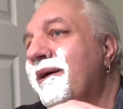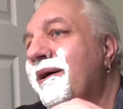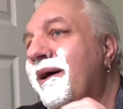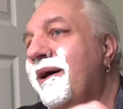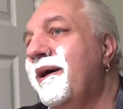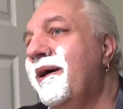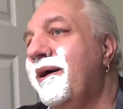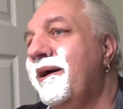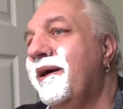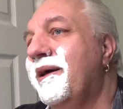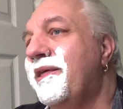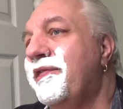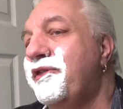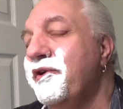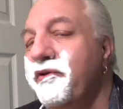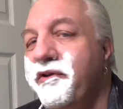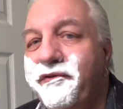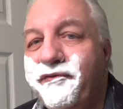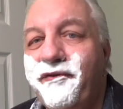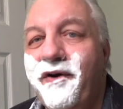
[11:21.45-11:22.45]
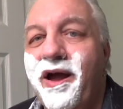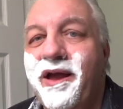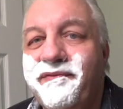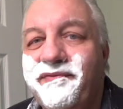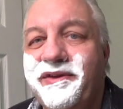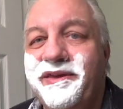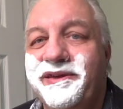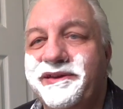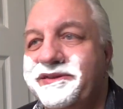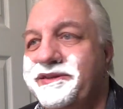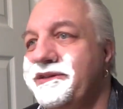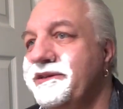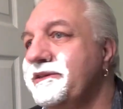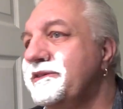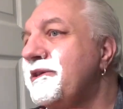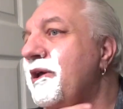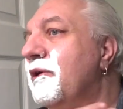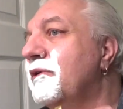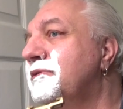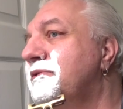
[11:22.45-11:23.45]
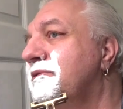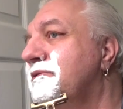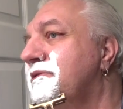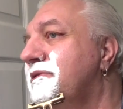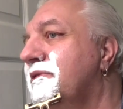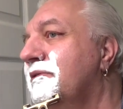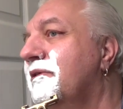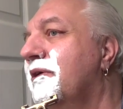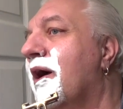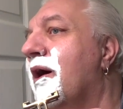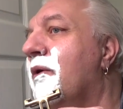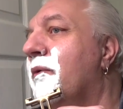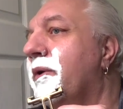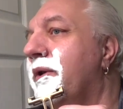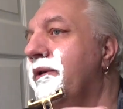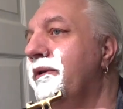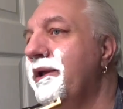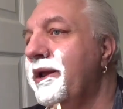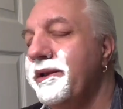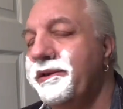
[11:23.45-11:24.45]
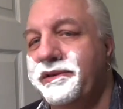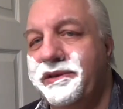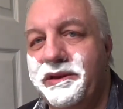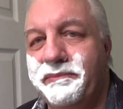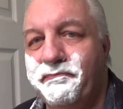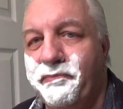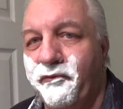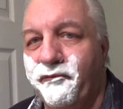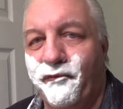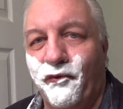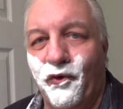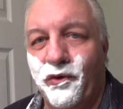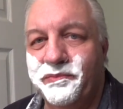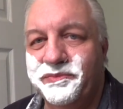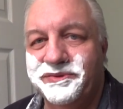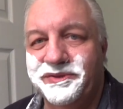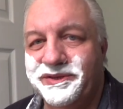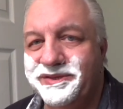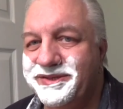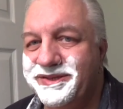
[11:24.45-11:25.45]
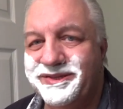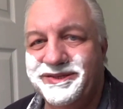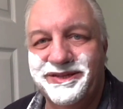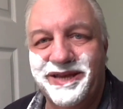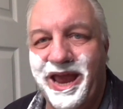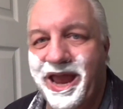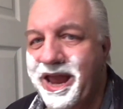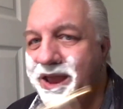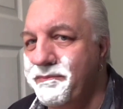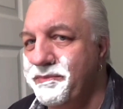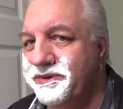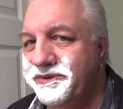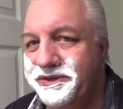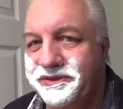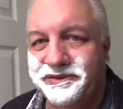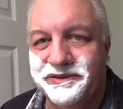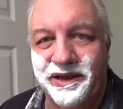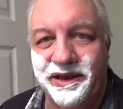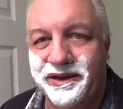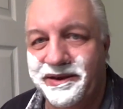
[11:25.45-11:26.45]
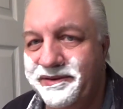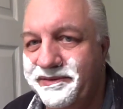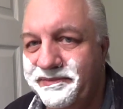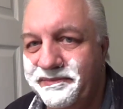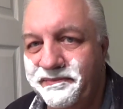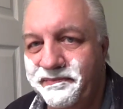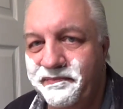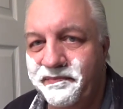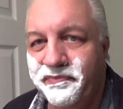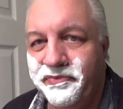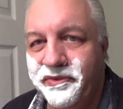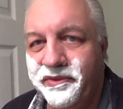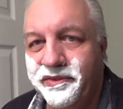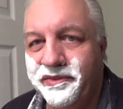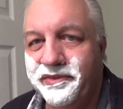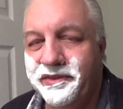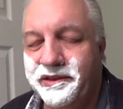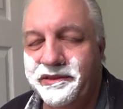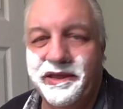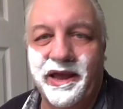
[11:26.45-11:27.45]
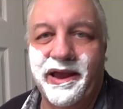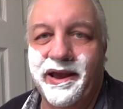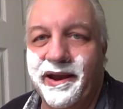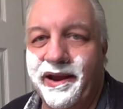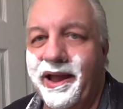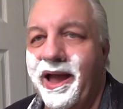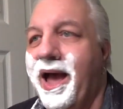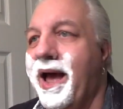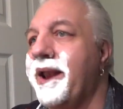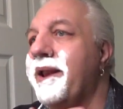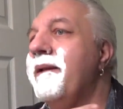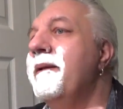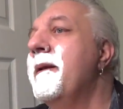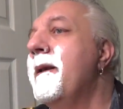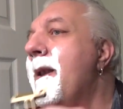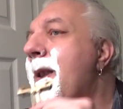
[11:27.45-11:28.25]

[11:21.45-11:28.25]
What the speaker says: 35 years and this toaster's still going. It performs the same as it did the day I got it.